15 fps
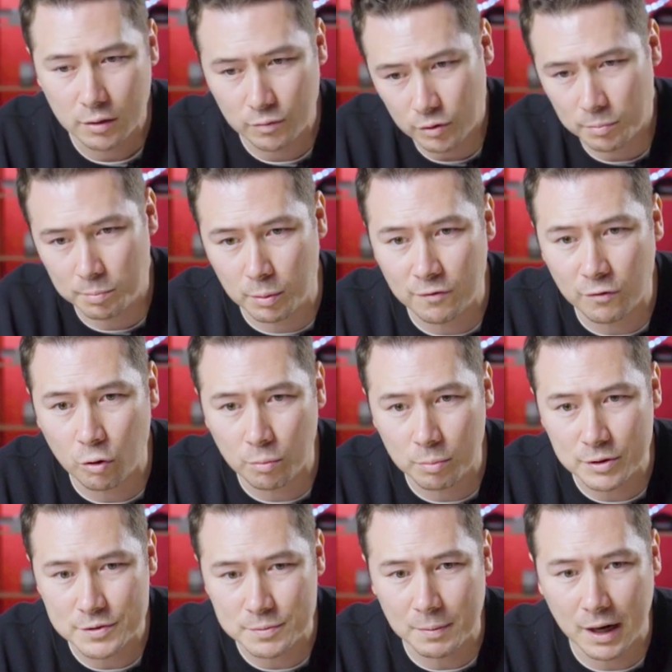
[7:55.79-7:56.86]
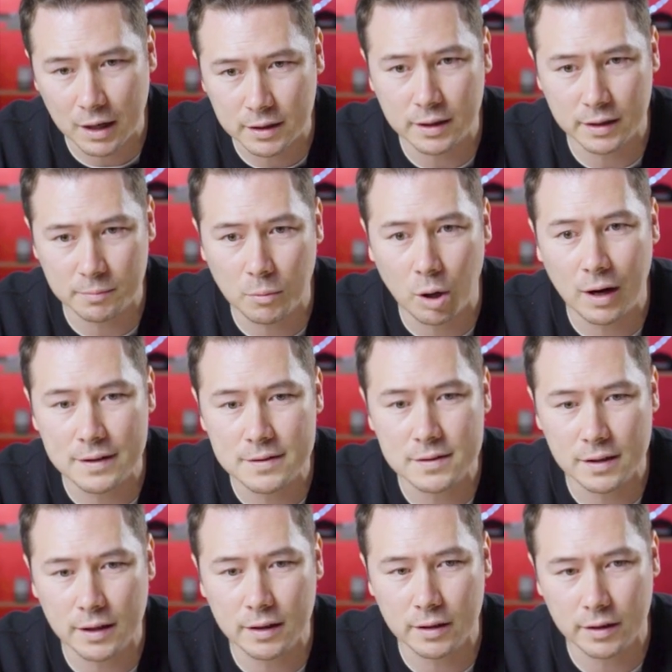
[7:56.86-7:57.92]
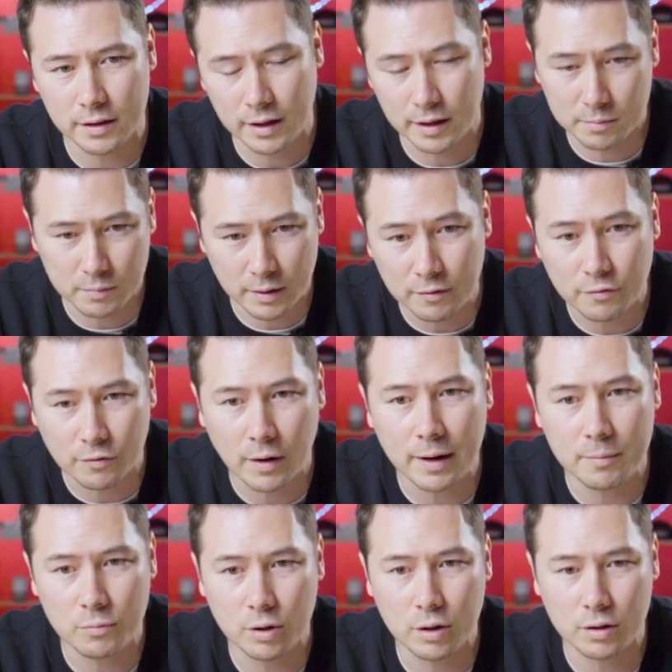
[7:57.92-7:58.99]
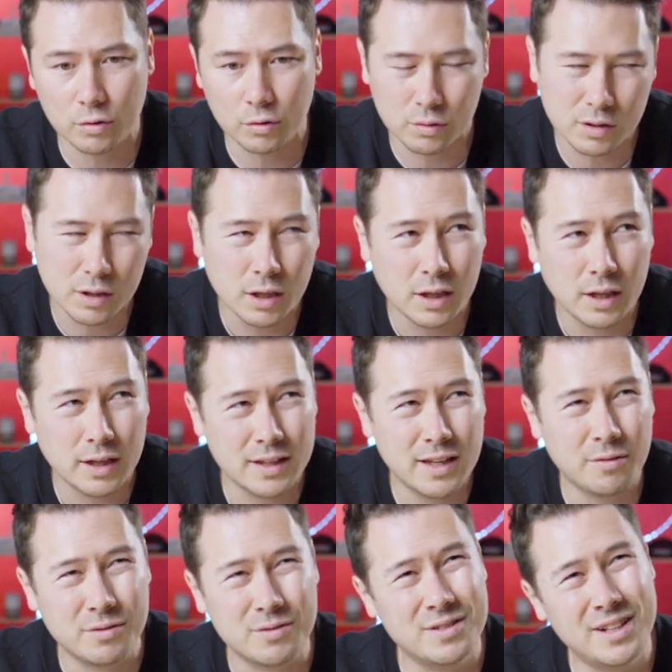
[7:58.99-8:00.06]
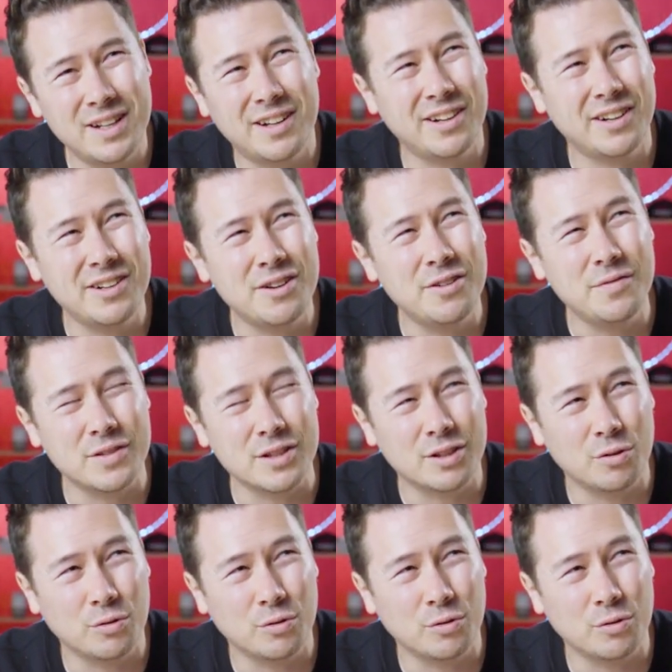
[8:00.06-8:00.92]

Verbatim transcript: with a performance marketing mindset and, and, and framework, or, yeah, you know, I don't know if you